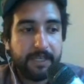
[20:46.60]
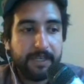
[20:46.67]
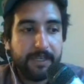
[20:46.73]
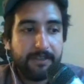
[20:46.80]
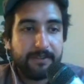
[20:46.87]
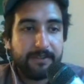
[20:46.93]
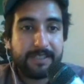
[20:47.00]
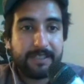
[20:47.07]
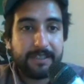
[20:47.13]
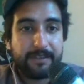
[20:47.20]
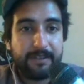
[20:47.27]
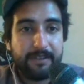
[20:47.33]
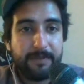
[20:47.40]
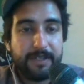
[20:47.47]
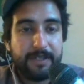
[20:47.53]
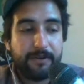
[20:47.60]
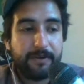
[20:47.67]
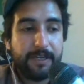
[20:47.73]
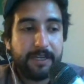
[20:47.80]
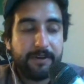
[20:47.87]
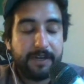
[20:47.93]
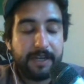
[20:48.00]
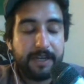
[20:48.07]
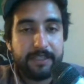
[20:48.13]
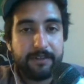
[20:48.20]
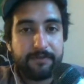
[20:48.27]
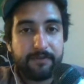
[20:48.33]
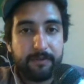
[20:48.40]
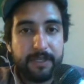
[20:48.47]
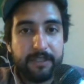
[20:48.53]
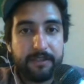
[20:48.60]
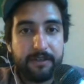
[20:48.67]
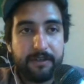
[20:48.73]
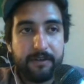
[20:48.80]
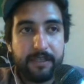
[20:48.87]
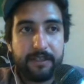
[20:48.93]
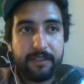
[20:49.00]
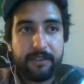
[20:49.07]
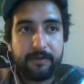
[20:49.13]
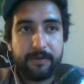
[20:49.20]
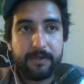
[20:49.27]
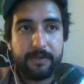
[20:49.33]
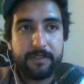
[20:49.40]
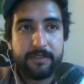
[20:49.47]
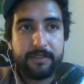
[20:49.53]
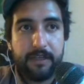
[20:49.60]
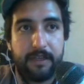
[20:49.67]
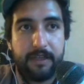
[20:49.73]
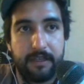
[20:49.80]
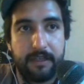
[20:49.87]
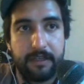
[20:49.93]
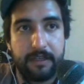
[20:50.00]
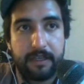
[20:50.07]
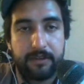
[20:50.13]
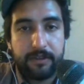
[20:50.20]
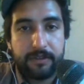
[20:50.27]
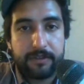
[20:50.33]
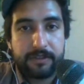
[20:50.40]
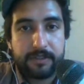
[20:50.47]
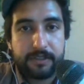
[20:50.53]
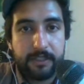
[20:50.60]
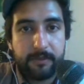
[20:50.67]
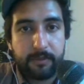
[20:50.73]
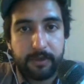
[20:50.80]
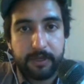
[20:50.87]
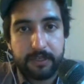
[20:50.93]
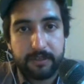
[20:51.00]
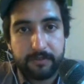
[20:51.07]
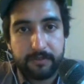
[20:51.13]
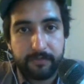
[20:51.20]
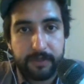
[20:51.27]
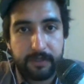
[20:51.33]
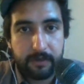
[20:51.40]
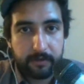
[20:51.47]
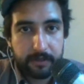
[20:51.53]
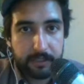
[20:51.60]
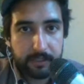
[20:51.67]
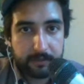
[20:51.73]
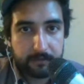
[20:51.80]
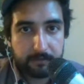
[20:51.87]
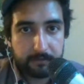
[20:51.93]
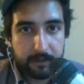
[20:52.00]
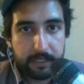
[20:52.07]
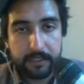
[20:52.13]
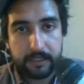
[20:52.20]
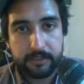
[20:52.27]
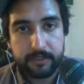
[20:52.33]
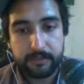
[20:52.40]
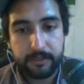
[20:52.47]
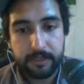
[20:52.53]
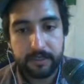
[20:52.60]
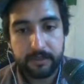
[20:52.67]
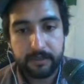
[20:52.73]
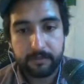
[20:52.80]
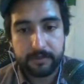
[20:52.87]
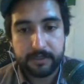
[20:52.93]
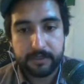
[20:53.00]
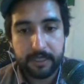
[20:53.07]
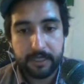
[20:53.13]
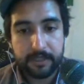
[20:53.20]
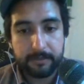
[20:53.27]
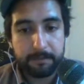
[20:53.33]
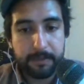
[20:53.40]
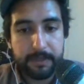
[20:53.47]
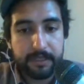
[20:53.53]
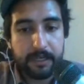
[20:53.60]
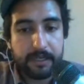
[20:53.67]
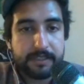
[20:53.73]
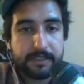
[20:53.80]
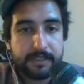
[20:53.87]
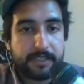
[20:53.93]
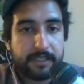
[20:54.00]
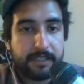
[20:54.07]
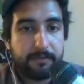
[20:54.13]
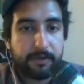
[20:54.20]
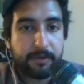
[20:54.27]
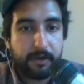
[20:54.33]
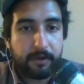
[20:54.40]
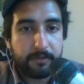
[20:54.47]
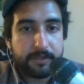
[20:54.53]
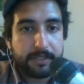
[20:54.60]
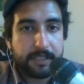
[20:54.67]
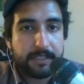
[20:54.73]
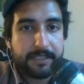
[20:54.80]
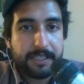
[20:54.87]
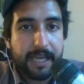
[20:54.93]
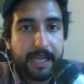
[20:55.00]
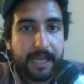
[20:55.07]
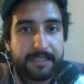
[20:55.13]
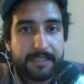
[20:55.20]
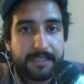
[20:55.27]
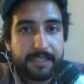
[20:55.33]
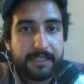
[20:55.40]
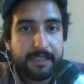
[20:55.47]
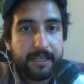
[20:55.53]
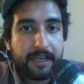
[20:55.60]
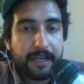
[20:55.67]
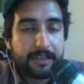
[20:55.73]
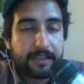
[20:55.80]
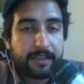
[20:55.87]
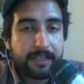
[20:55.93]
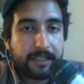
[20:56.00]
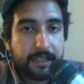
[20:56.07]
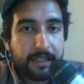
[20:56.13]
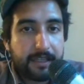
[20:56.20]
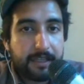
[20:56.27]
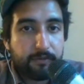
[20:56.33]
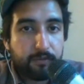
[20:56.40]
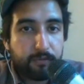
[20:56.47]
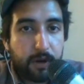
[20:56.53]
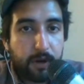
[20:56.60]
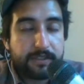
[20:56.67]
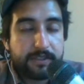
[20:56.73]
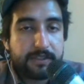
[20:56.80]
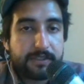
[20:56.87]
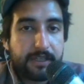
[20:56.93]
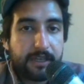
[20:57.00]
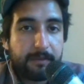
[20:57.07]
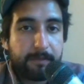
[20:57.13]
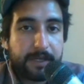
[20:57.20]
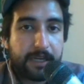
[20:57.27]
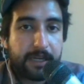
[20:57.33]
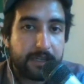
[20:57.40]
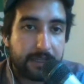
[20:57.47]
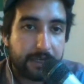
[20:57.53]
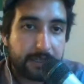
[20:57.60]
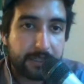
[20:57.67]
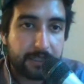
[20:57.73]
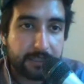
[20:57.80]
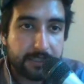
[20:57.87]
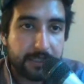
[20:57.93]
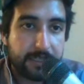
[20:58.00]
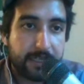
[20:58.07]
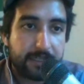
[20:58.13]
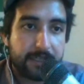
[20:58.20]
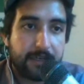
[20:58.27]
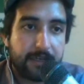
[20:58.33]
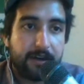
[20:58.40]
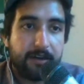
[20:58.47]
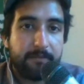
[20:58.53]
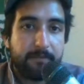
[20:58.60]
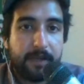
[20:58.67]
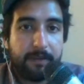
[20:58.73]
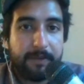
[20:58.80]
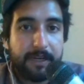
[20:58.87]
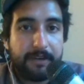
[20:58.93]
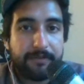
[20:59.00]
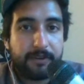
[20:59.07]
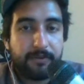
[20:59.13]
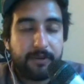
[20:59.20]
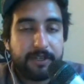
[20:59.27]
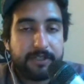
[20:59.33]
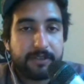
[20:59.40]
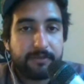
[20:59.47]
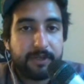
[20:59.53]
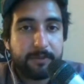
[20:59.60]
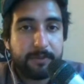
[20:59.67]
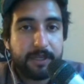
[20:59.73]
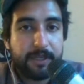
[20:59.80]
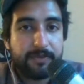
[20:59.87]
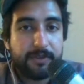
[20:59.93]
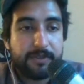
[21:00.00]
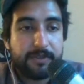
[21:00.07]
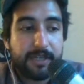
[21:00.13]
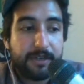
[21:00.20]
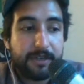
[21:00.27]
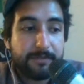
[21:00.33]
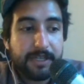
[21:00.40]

Looks like it could have been a gray area. I think for me, though, it looked deliberate. He leaned into it. And I think because that deliberate almost intent, I think it was a penal, and I think it did hit the arm. I mean, after watching the replay a few times.